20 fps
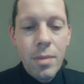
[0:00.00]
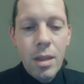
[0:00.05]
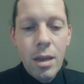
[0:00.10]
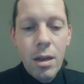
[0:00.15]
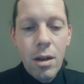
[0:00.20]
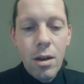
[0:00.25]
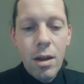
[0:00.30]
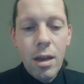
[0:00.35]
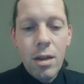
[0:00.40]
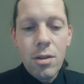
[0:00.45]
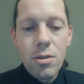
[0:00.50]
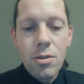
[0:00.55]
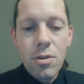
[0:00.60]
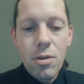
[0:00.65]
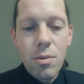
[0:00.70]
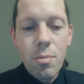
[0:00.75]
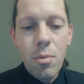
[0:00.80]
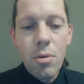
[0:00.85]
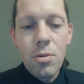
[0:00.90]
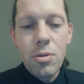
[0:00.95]
Okay,
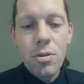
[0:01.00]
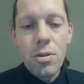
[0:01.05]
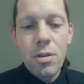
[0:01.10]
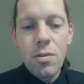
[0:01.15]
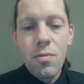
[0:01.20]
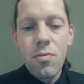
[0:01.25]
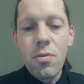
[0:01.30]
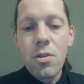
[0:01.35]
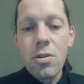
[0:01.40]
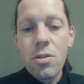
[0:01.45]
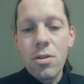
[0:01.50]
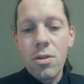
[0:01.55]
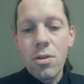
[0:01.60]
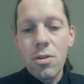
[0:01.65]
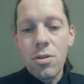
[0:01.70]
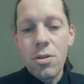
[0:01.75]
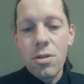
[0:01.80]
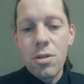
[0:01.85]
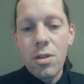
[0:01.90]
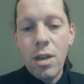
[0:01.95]
so most
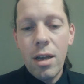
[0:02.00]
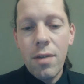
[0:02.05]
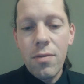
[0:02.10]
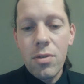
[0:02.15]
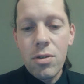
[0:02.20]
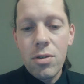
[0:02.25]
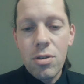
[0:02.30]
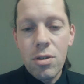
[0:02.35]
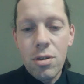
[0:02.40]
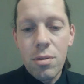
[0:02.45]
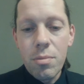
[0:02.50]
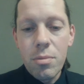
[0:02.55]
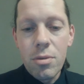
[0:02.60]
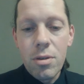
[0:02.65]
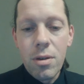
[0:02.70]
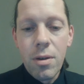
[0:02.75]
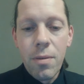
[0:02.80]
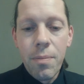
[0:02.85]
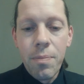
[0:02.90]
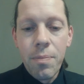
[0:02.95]
researchers have assumed
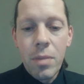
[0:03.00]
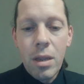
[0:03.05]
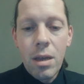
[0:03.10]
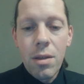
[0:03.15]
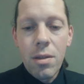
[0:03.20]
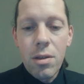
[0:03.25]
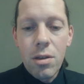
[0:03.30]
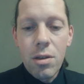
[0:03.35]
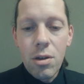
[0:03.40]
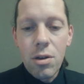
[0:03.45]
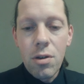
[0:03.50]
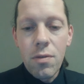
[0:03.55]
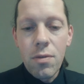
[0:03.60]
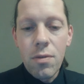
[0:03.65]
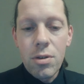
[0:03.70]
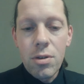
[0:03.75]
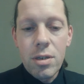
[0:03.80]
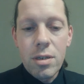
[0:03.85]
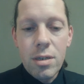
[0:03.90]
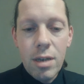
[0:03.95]
the
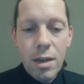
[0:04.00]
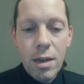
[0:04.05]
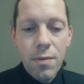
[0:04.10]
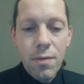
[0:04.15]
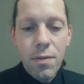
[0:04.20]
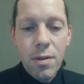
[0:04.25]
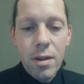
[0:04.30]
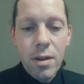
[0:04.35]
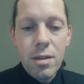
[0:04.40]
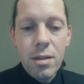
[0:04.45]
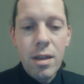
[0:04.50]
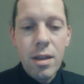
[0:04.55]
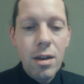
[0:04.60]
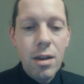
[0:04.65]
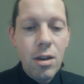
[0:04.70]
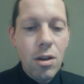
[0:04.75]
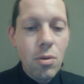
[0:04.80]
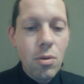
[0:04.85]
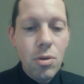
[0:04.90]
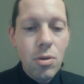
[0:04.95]
universe is infinite, that
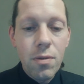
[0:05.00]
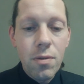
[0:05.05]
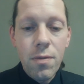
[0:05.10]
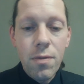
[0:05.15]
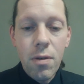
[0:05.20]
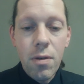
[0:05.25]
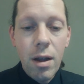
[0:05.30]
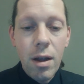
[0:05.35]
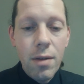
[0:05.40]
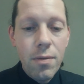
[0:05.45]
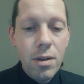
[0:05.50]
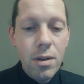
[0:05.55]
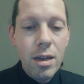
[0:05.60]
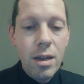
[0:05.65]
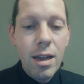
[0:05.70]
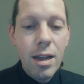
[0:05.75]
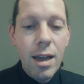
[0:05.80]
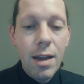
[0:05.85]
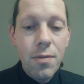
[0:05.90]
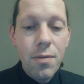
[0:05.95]
it goes on forever
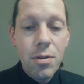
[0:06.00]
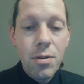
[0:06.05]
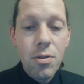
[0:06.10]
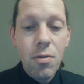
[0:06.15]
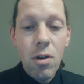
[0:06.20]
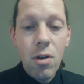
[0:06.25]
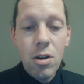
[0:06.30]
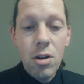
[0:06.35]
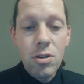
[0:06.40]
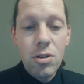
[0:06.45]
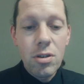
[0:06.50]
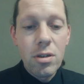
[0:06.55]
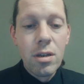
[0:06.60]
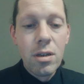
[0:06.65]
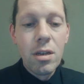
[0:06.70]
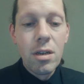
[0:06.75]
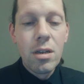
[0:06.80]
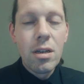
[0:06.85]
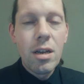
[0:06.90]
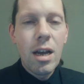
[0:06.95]
in every direction
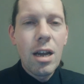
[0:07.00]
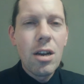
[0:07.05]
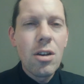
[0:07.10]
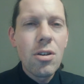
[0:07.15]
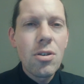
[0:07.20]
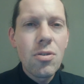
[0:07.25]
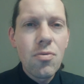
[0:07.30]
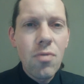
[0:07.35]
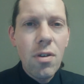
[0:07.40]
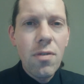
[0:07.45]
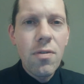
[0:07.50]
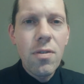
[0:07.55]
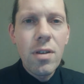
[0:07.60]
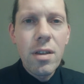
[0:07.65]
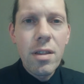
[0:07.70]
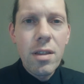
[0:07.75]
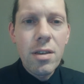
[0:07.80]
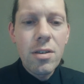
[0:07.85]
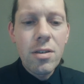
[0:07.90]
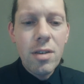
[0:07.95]
and looks
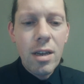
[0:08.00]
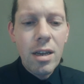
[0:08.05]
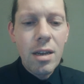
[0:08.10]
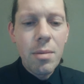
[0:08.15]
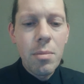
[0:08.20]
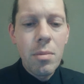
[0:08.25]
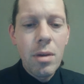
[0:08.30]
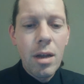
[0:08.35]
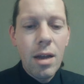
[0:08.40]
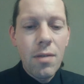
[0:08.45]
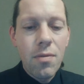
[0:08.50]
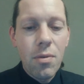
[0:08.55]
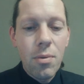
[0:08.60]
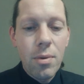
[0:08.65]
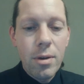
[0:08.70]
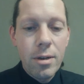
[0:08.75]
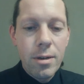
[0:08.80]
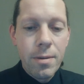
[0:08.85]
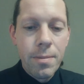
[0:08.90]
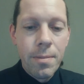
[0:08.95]
roughly the same everywhere.